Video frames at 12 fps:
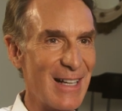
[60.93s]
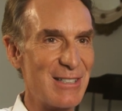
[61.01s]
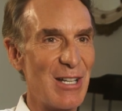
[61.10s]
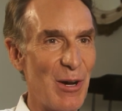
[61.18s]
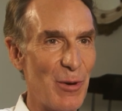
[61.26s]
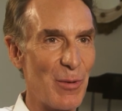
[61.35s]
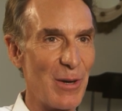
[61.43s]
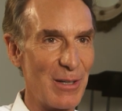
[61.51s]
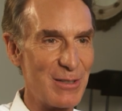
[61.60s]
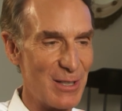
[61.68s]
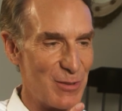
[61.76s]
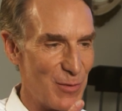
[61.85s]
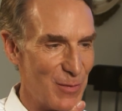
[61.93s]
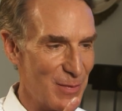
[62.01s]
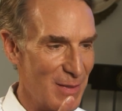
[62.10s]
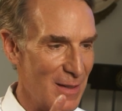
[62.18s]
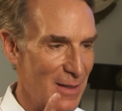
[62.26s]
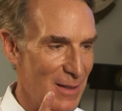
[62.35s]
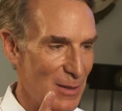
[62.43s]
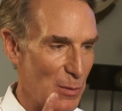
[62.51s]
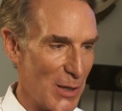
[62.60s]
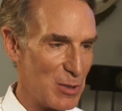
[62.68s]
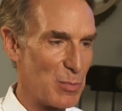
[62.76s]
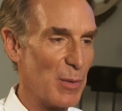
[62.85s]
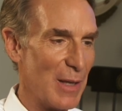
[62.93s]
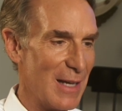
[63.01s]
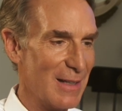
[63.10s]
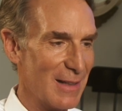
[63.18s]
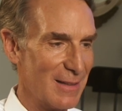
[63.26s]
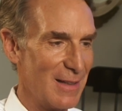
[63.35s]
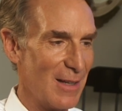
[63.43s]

That's how it works. That's, we explained it.